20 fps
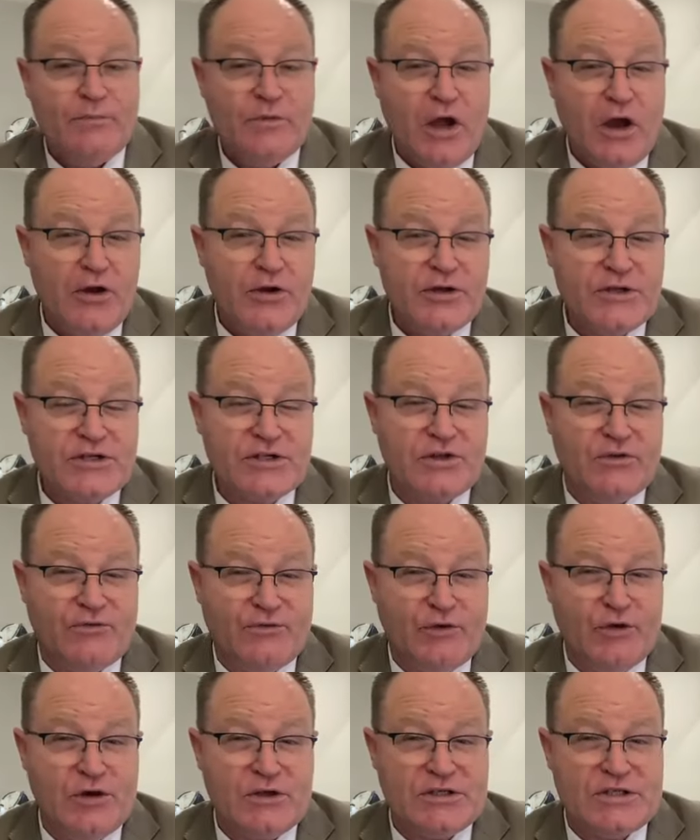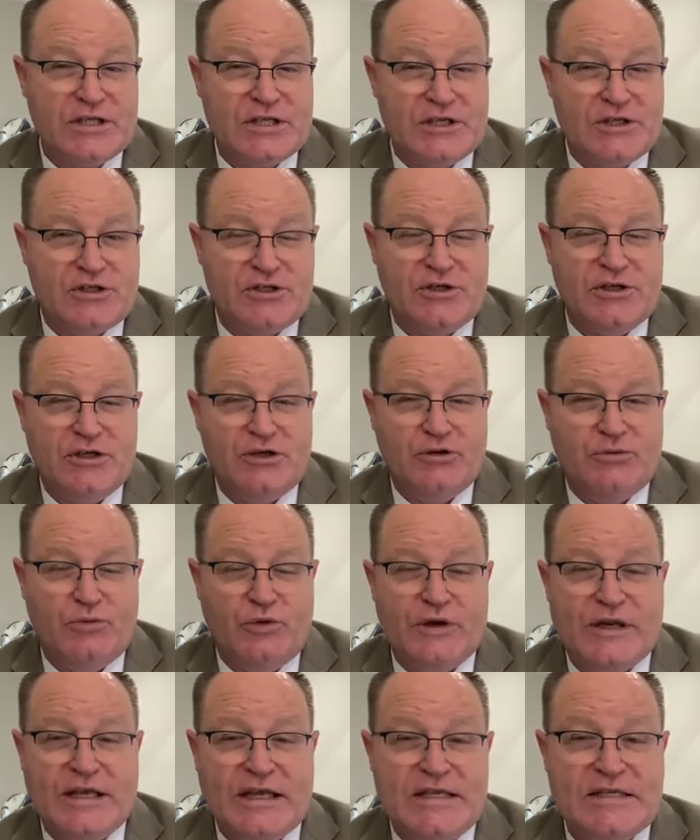Notice the first thing, Judy,
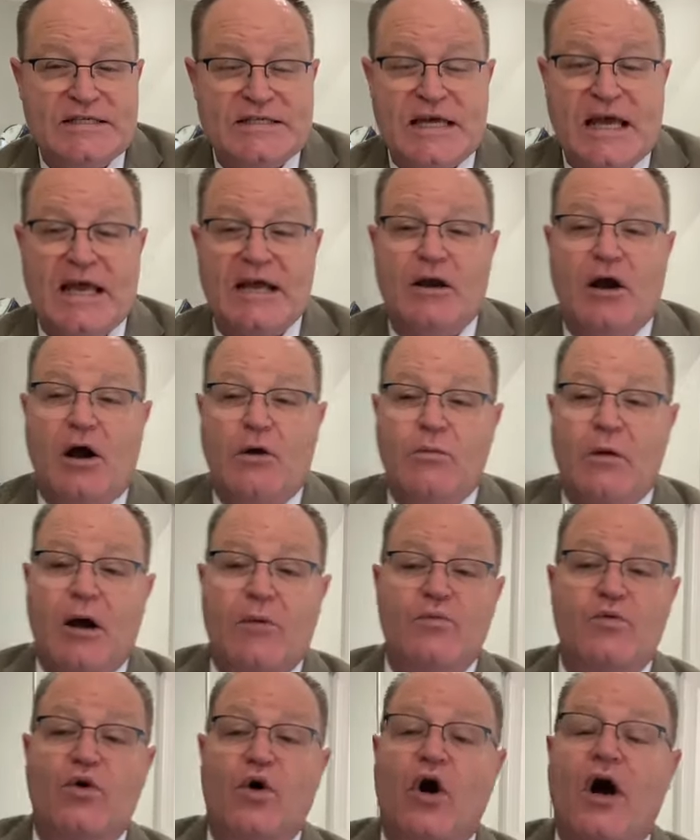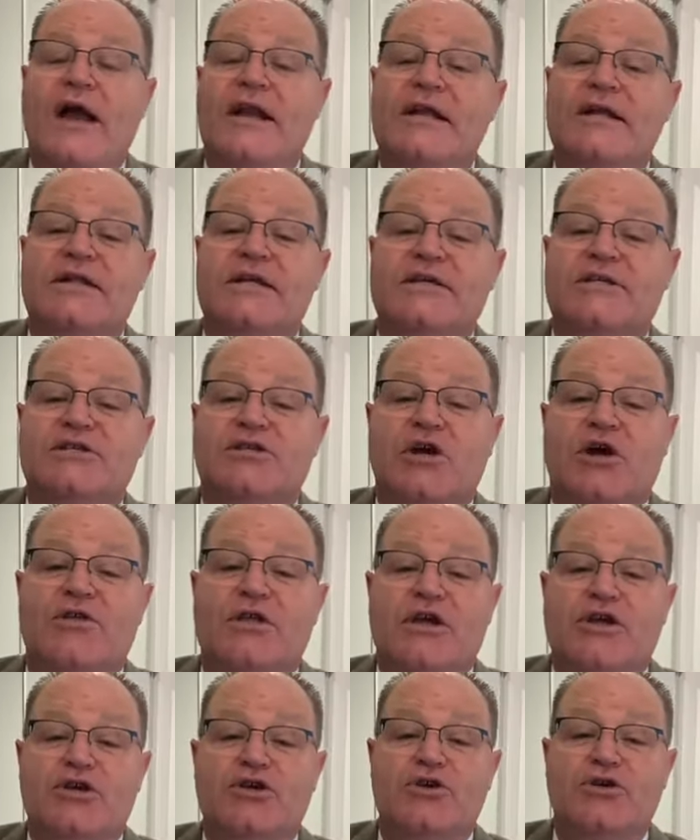good morning. He's saying, I'm writing this
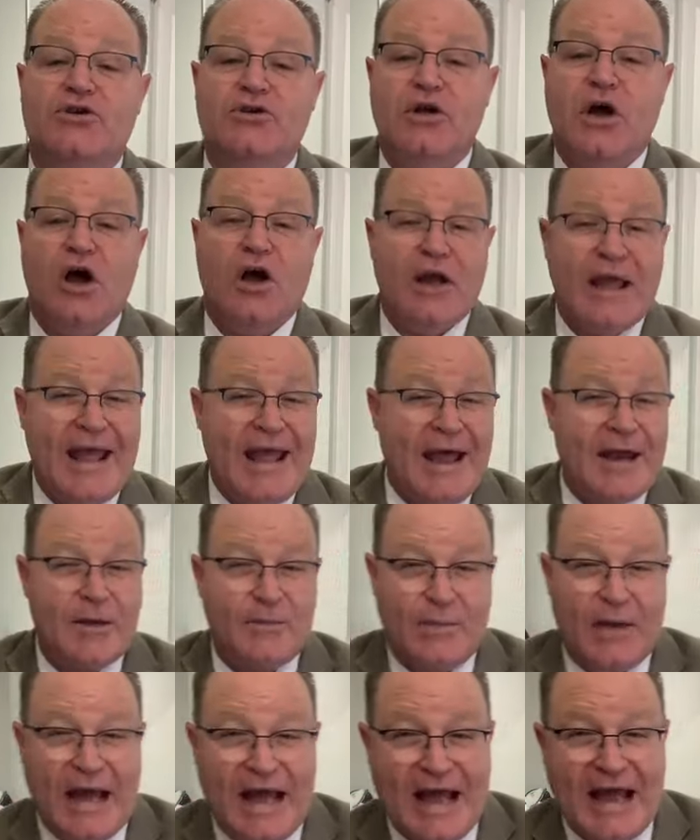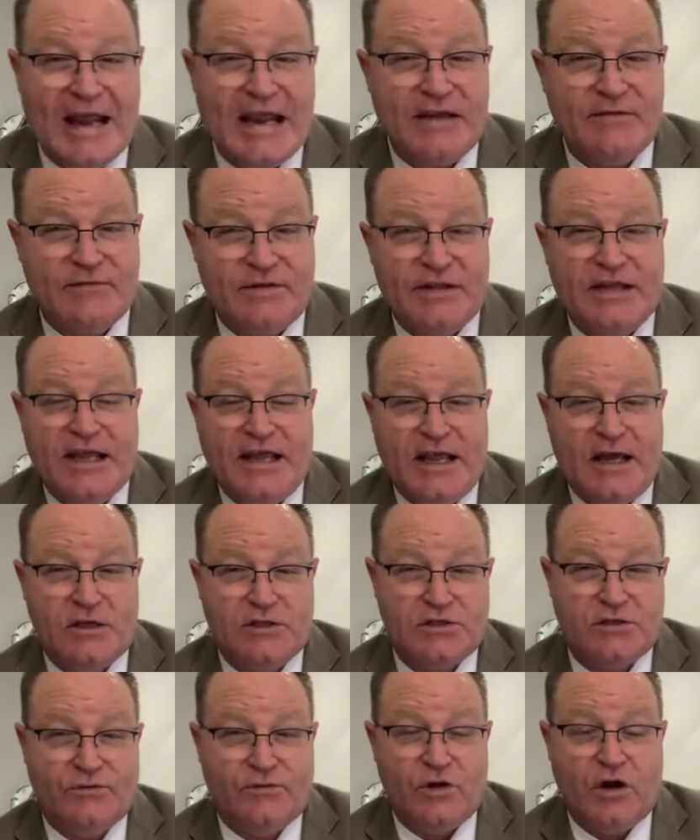so that you know how to behave in the
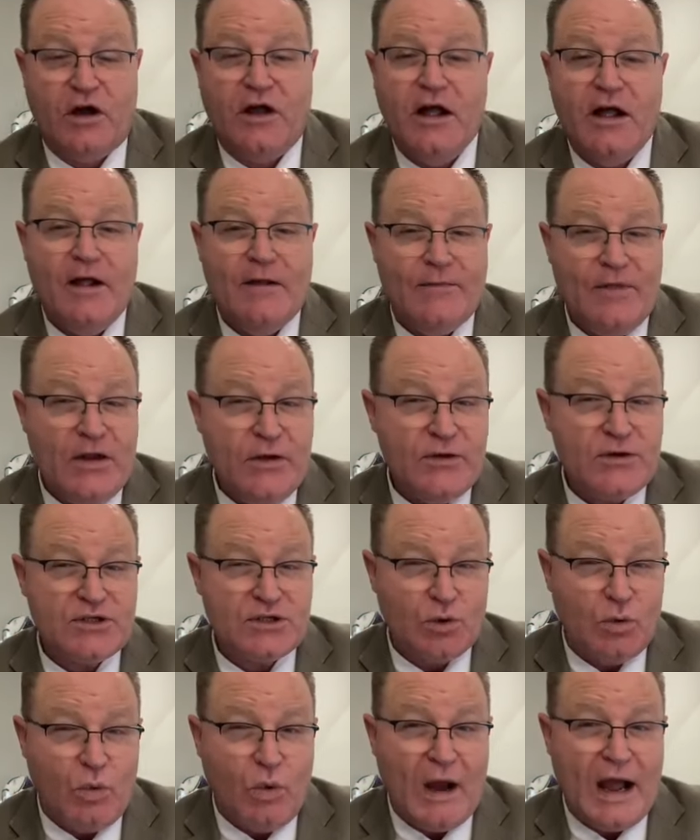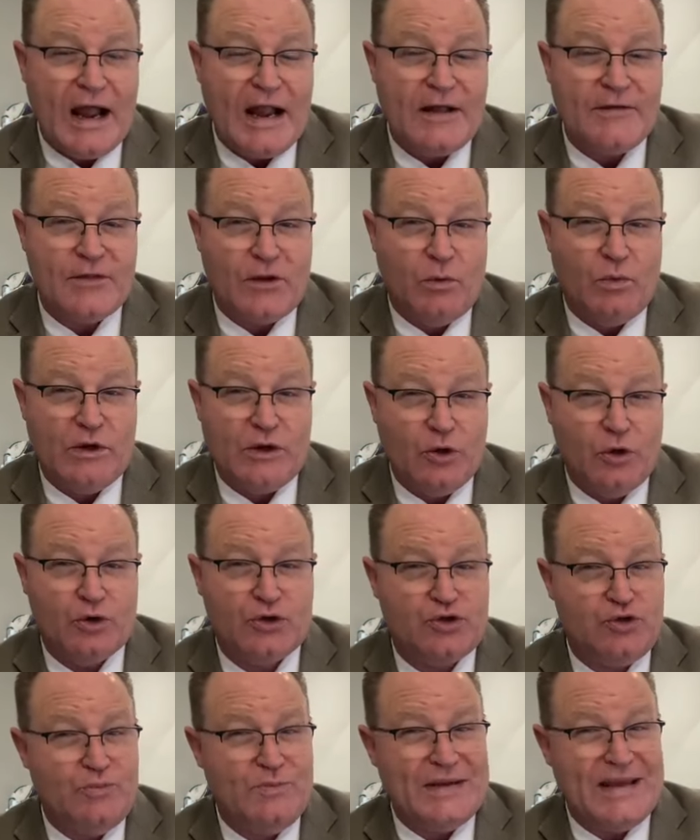house of God. There is a way that we
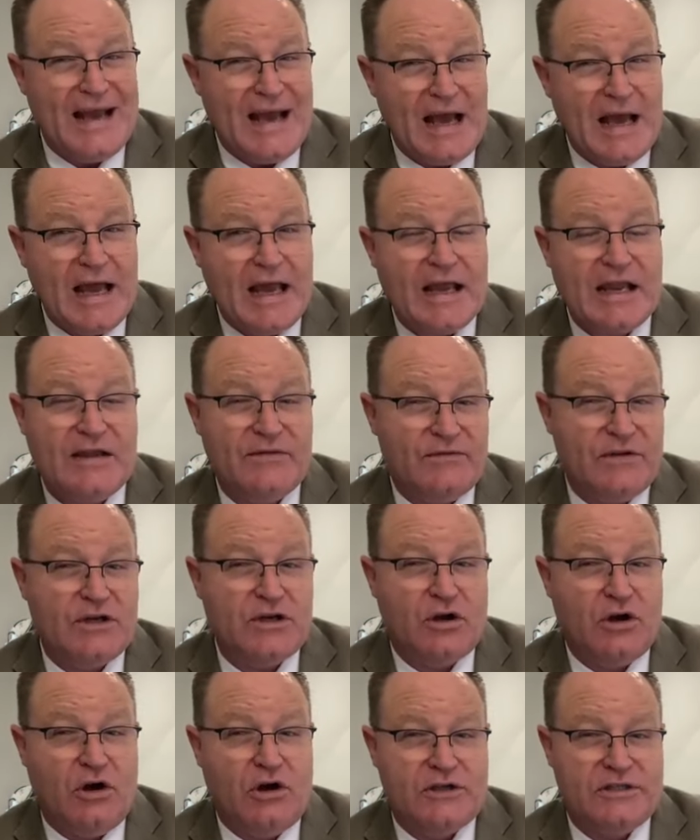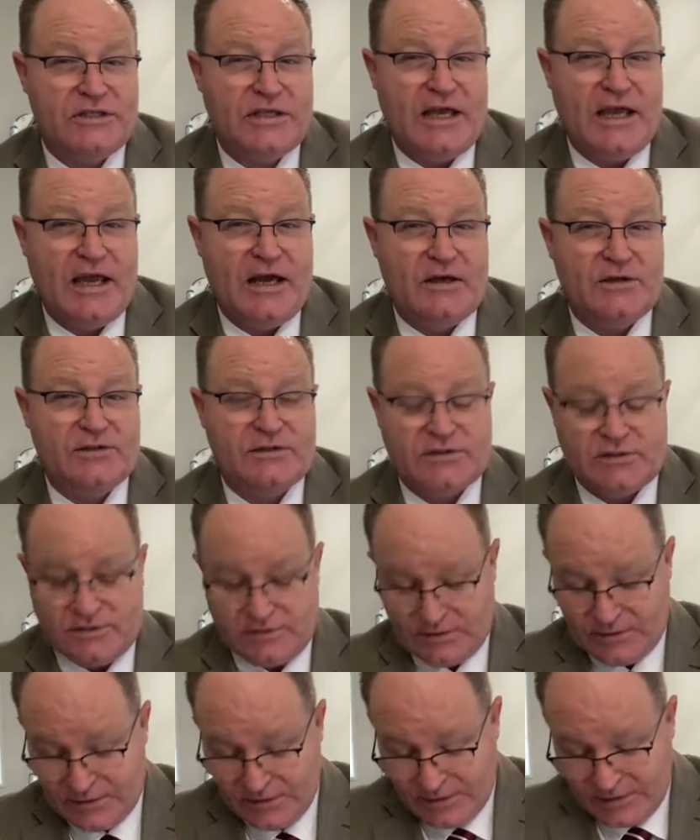ought to behave in God's
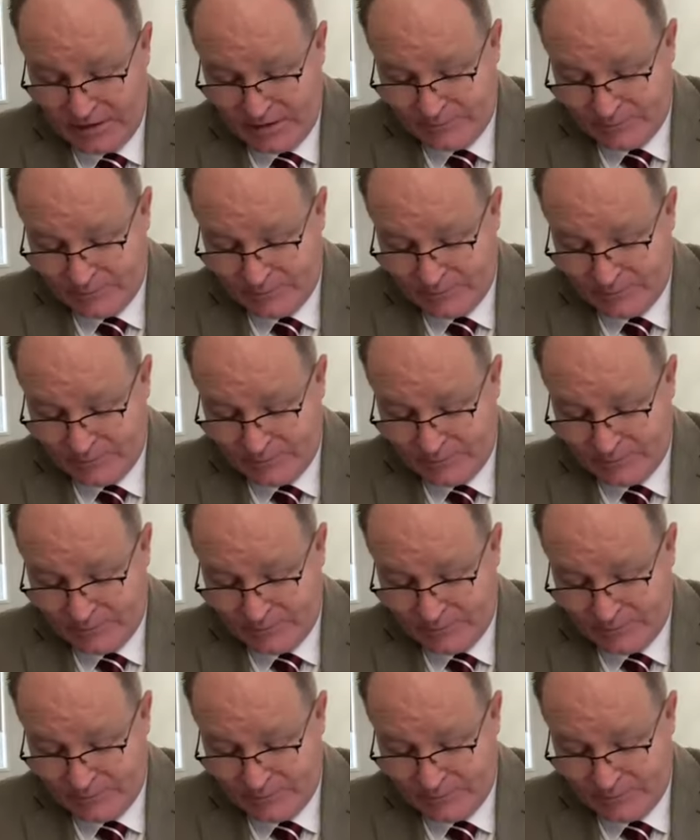house.